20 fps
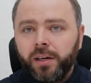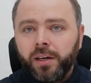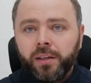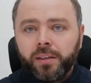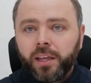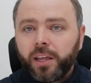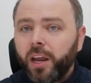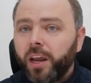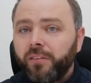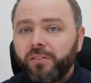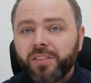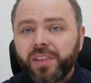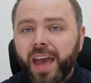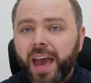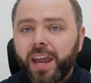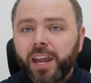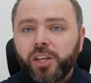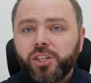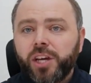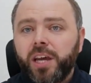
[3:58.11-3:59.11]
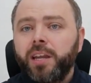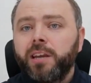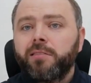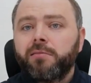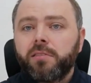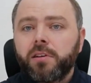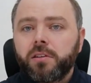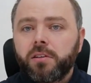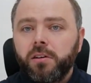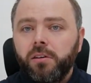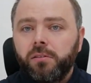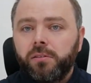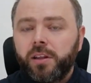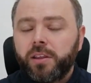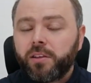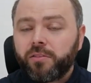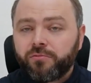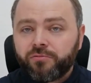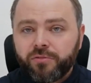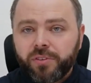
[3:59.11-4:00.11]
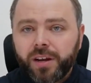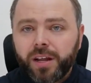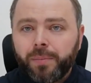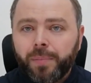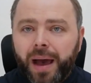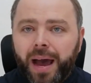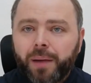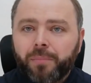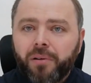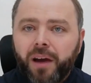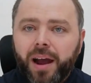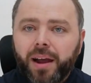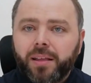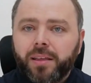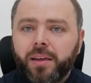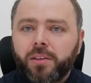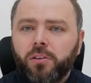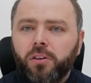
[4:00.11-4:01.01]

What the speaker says: They don't even set an agenda at all. This is really bad practice.